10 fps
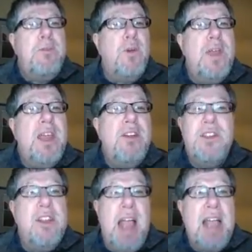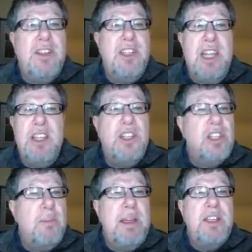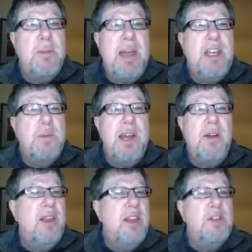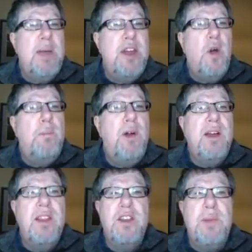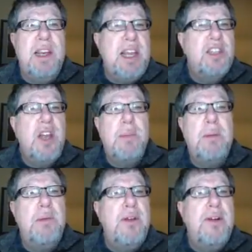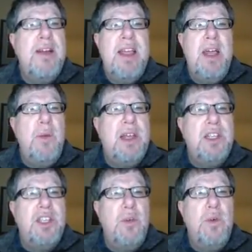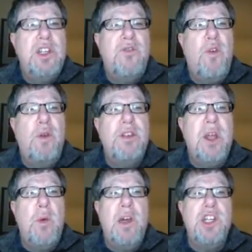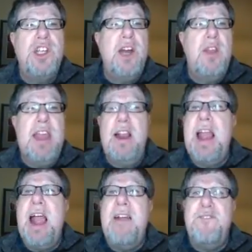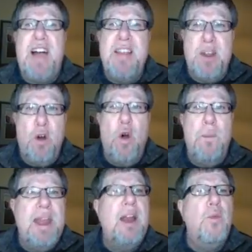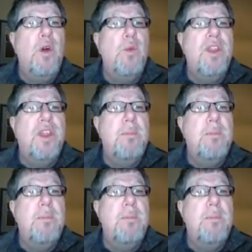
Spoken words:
So here's, as I say, this is the basic management area. There's my notebook and there's my desktop computer, and we can see which folders I want to share that find their home, that I work with